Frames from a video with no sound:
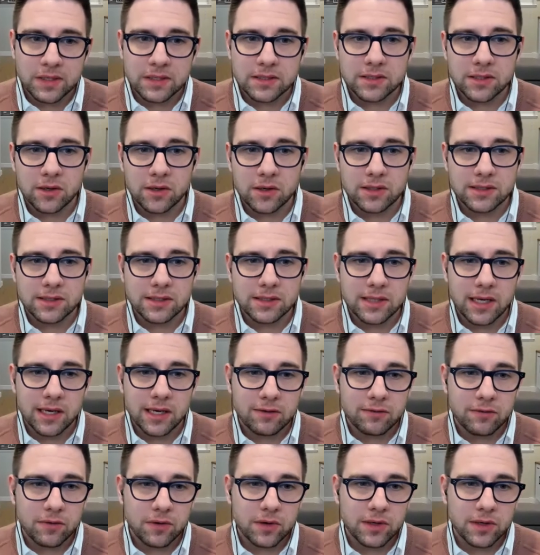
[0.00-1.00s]
So let's
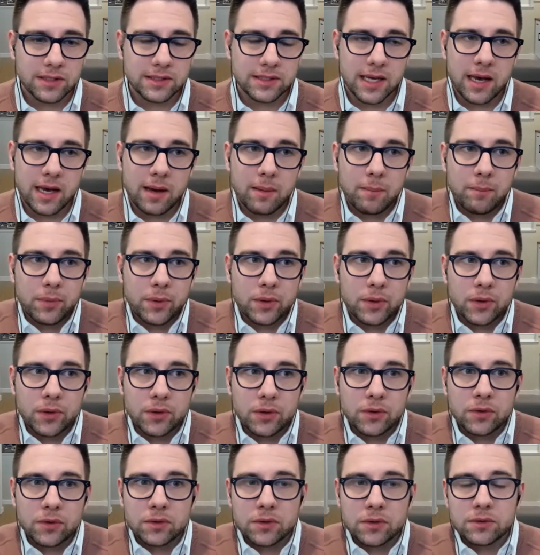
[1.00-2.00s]
take, for
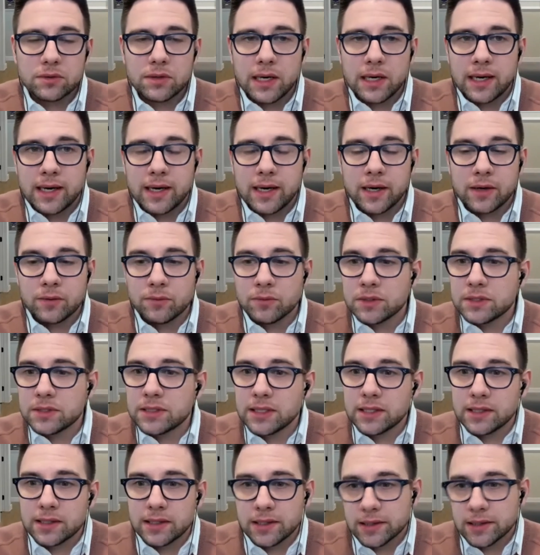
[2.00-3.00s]
example, uh,
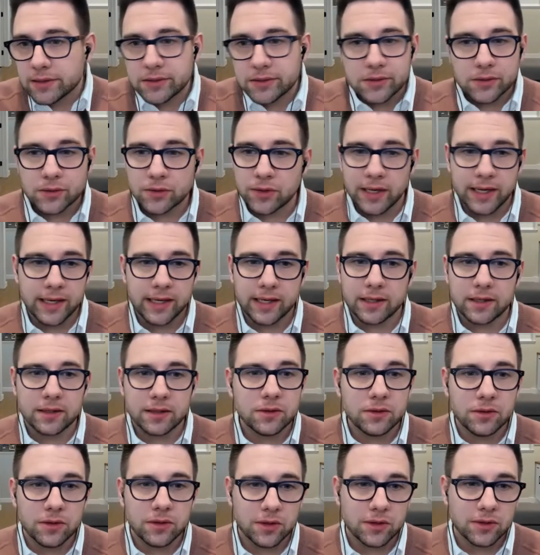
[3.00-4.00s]
resilience training.
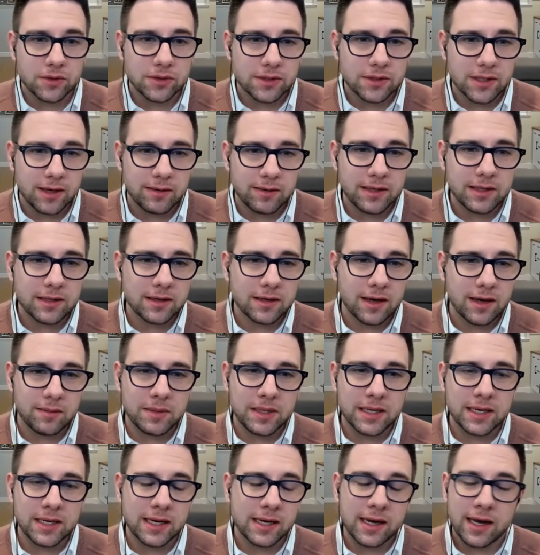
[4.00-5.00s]
Who knows? I, I
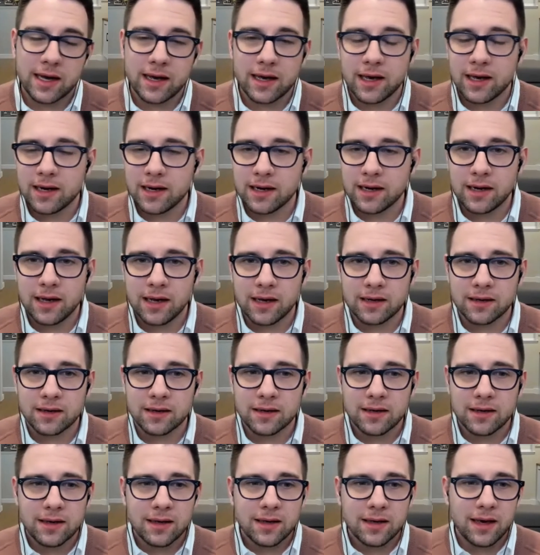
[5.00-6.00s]
mean, and I and and
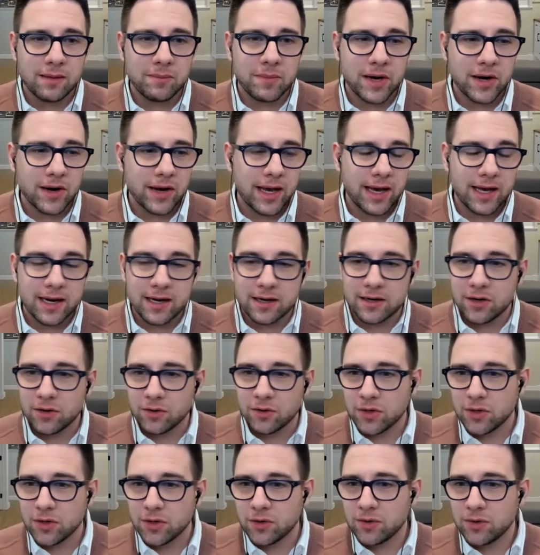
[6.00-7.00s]
and Marianne, I know
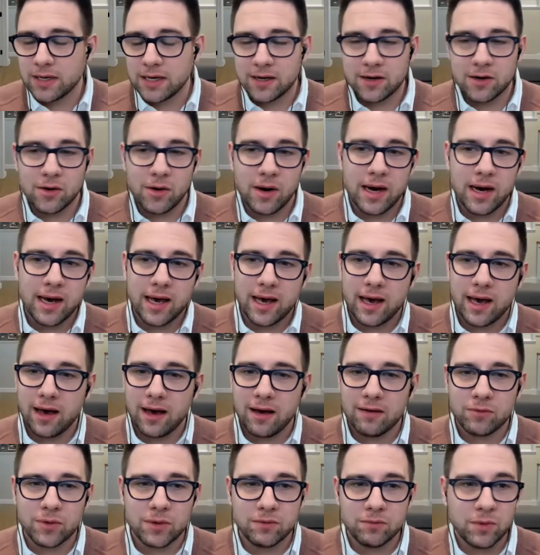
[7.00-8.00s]
you, and I know I
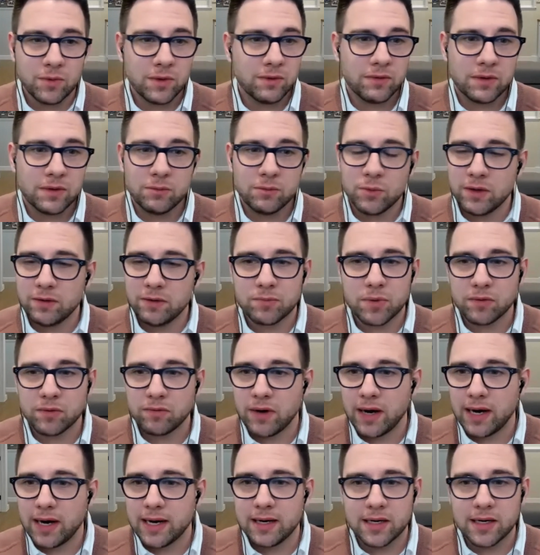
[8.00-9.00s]
have. We, we've we've
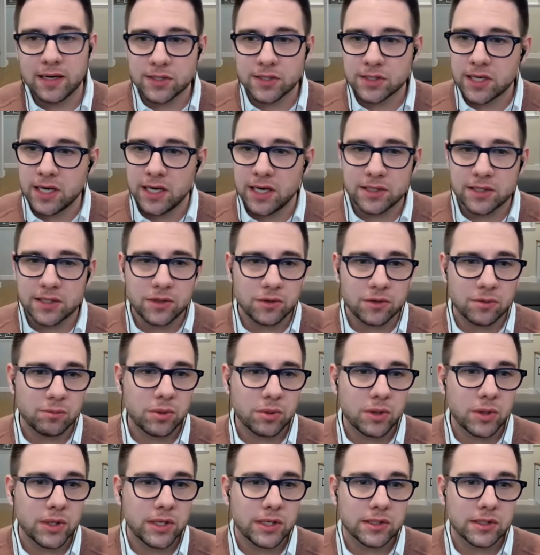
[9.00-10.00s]
provided education to
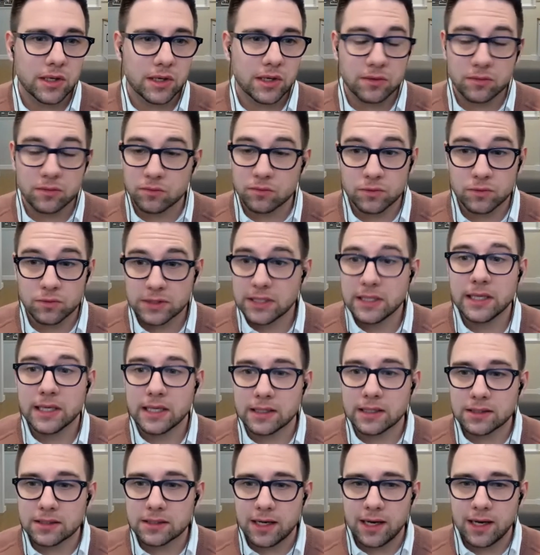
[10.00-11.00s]
employees on
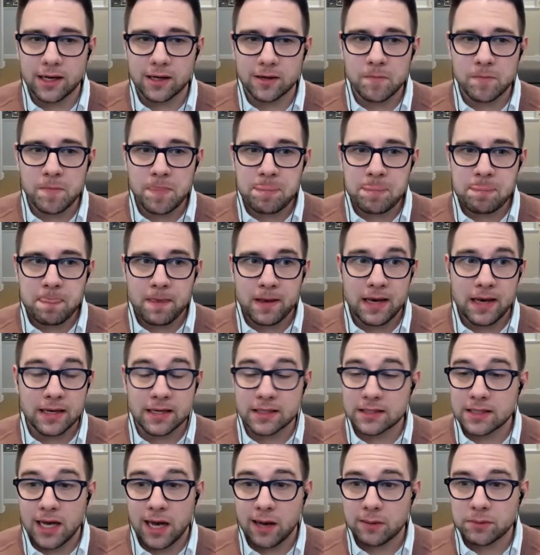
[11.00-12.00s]
resilience, and and
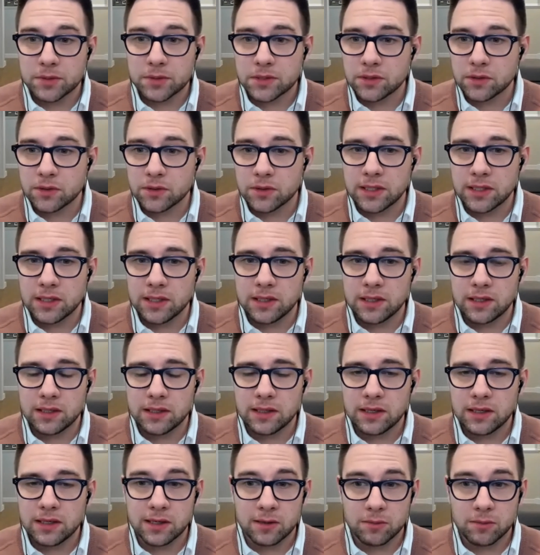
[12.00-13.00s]
it's
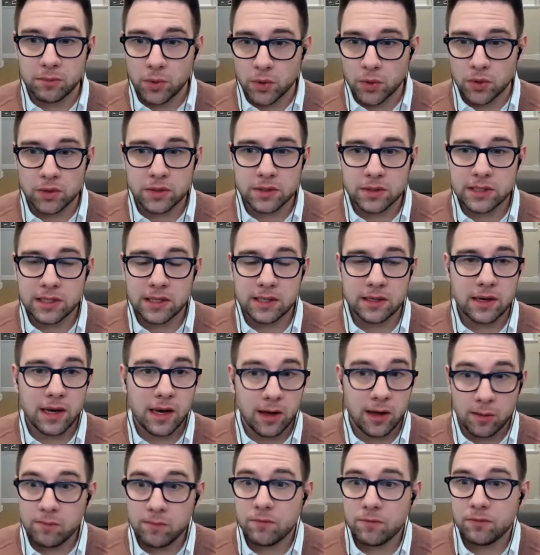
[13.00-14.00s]
absolutely an important and
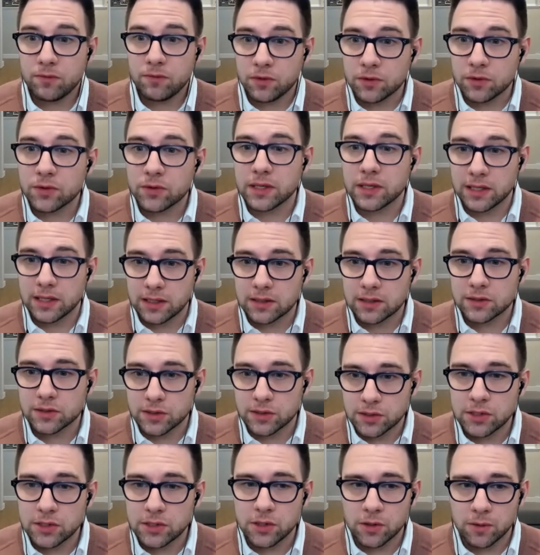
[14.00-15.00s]
helpful thing
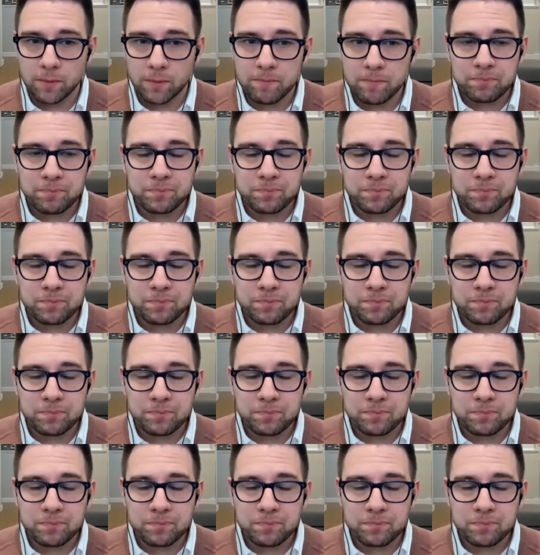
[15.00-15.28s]
to do.